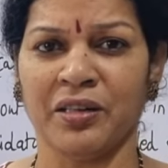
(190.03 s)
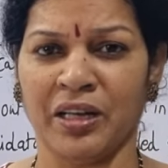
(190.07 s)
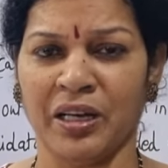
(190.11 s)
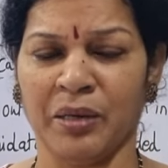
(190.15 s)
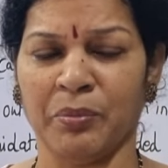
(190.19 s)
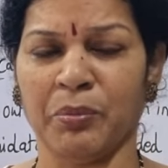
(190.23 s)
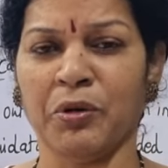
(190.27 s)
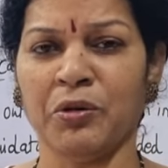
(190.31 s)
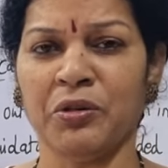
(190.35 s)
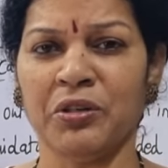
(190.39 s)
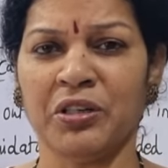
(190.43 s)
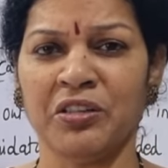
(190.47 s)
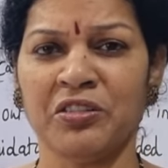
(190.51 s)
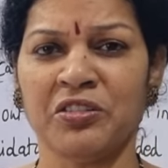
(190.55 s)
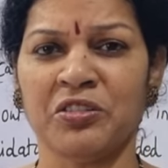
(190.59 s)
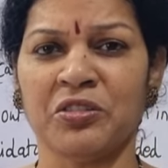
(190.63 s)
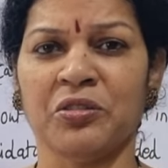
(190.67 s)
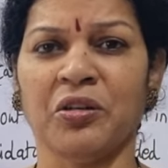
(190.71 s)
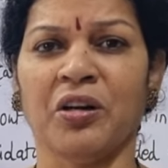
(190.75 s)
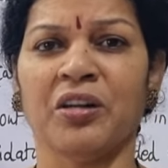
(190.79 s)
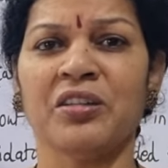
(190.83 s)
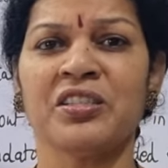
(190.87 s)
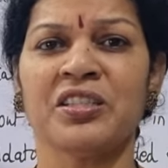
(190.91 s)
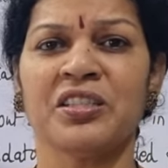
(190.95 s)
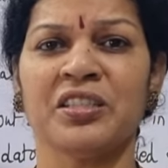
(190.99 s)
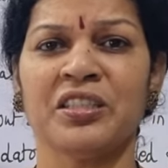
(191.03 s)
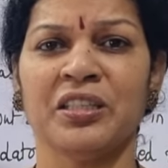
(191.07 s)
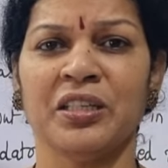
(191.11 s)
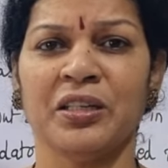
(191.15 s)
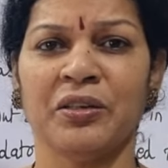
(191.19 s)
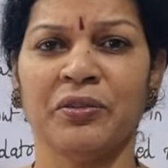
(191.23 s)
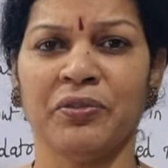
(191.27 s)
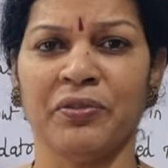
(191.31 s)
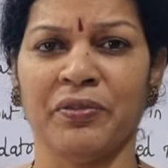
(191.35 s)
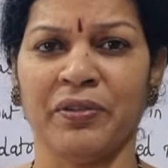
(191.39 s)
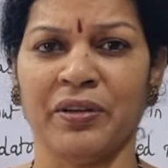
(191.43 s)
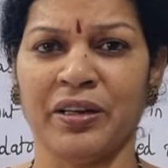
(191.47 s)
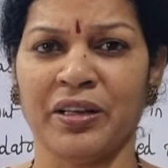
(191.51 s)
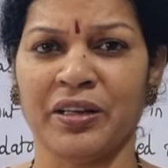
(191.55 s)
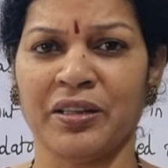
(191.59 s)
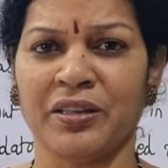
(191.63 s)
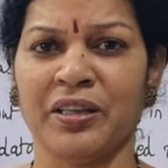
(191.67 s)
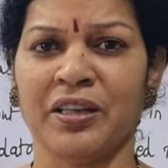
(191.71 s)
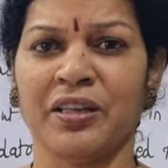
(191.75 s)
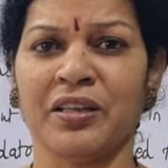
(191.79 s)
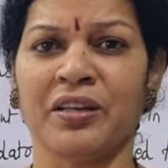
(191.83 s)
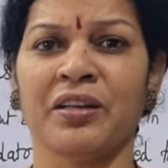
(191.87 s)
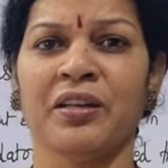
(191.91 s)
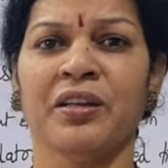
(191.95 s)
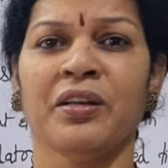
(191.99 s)
amount is not safe, where
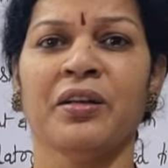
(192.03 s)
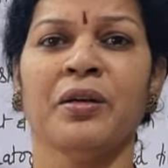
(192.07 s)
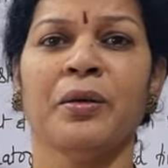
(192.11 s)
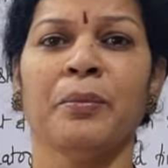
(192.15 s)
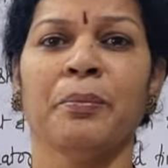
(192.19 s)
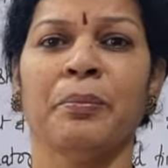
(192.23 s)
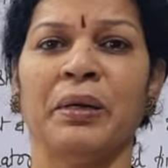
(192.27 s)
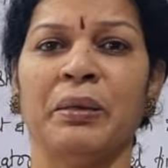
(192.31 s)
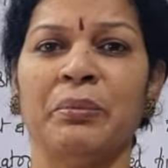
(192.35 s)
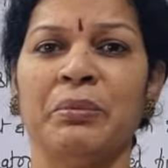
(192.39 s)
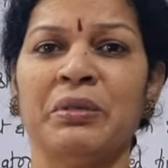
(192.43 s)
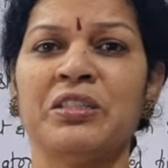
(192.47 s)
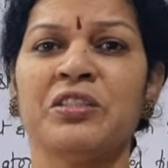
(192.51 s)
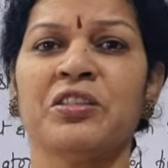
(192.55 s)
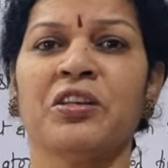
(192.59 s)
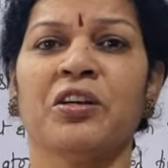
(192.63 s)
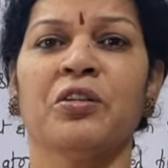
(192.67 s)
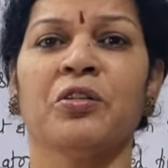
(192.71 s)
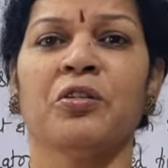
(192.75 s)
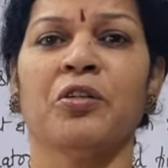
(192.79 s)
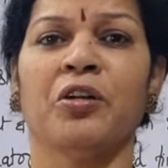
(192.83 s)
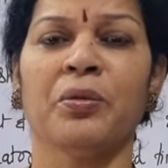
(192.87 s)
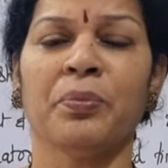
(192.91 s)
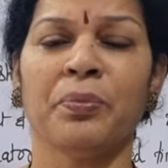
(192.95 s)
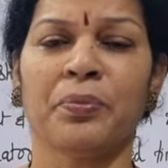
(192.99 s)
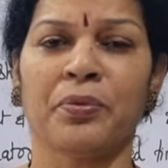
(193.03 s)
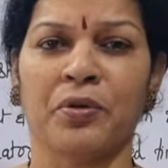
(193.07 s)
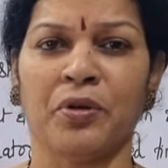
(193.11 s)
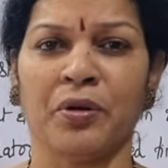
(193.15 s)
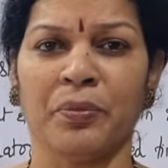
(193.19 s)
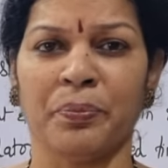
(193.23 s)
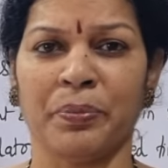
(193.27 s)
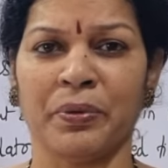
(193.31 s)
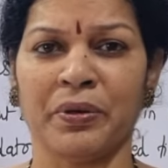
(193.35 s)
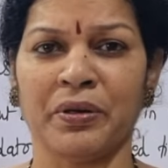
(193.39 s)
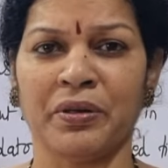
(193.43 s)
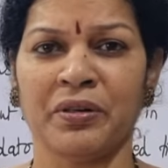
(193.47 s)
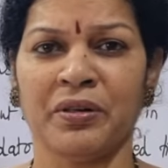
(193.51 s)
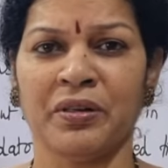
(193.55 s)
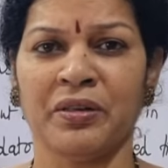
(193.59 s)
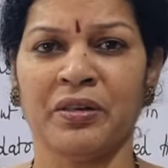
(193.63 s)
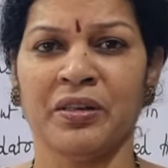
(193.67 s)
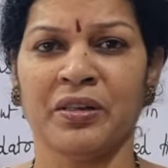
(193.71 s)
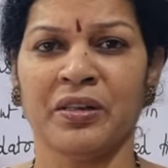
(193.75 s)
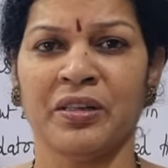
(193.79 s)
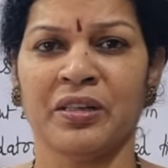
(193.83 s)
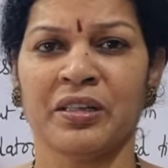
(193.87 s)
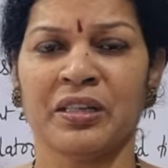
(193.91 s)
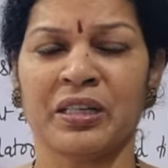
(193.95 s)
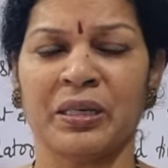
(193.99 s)
their payments are not proper,
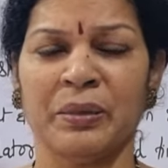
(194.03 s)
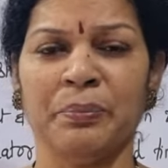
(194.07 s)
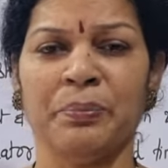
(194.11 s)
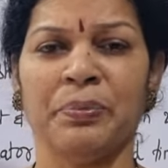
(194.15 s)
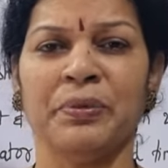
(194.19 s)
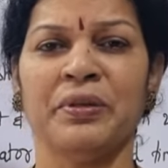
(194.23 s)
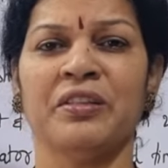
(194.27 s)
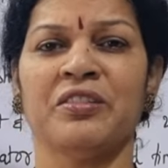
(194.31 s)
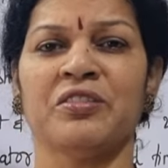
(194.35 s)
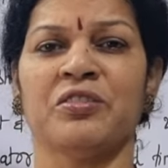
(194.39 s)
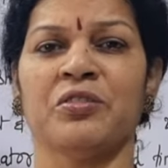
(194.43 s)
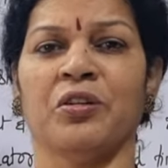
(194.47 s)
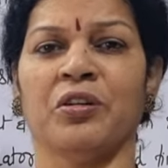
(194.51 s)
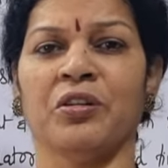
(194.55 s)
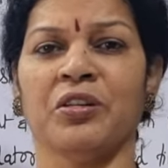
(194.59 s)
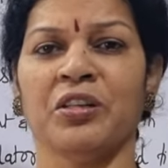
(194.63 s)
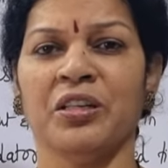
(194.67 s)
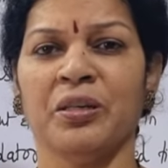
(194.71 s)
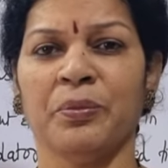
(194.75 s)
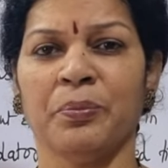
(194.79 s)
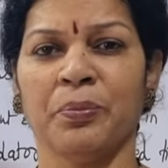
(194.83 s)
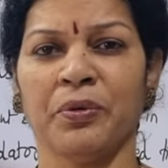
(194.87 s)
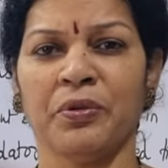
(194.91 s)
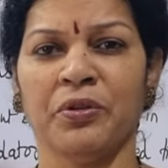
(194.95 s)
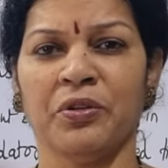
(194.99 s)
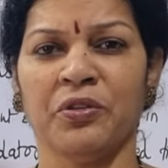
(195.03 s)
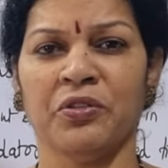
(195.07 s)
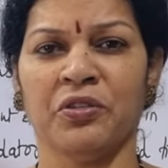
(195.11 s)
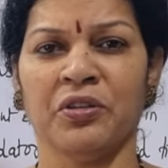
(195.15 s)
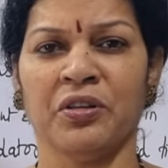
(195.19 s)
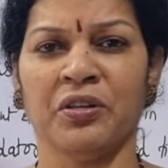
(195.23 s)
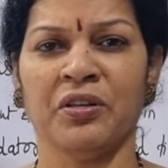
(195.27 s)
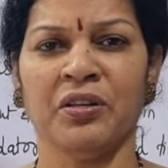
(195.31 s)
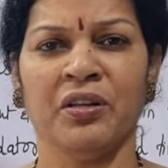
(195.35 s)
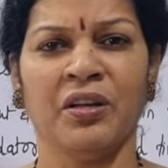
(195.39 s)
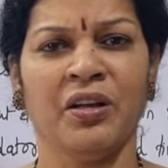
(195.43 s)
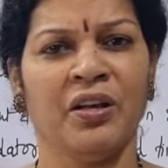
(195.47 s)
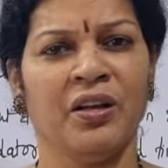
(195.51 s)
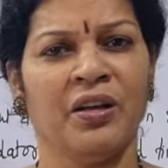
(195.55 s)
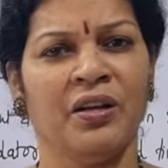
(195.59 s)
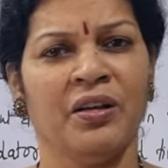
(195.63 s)
company is not in a position.